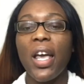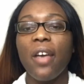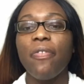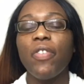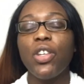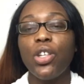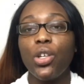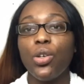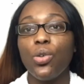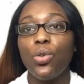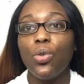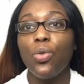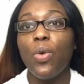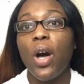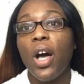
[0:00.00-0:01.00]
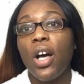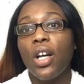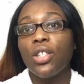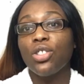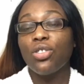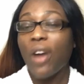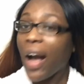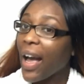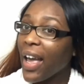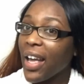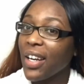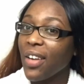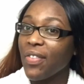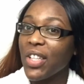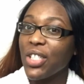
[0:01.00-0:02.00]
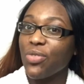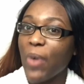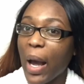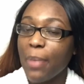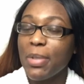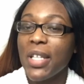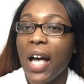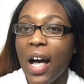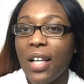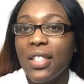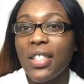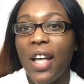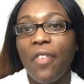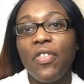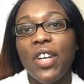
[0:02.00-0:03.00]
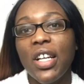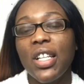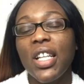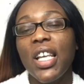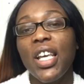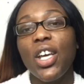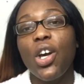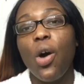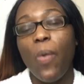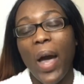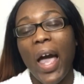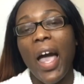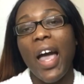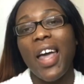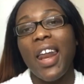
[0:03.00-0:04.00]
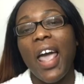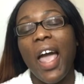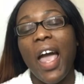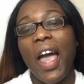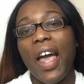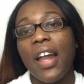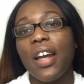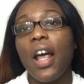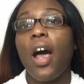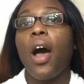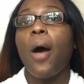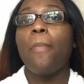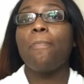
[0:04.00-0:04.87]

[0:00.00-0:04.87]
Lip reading: If you try any of these wrap styles, definitely go ahead and